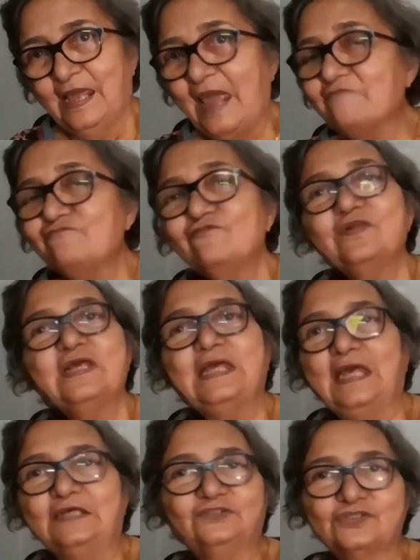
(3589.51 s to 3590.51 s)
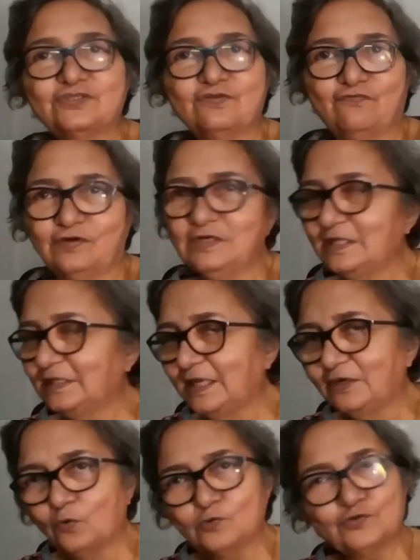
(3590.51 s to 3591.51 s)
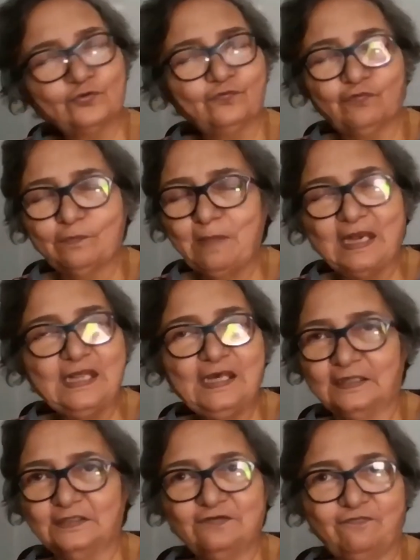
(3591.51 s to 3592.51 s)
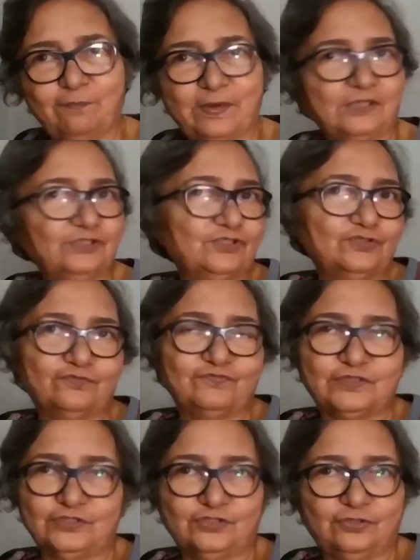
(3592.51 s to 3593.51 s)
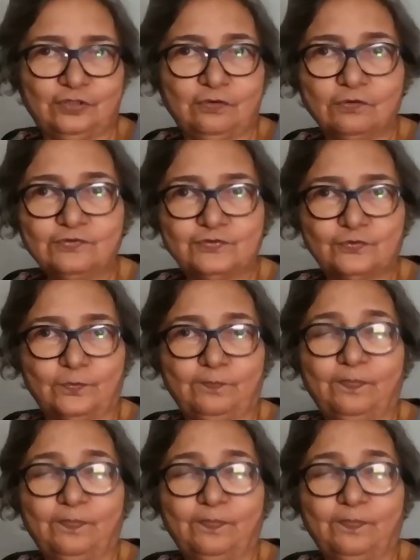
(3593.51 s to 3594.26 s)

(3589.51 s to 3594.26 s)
Every case is different, and that holds good for many other branches of surgery also.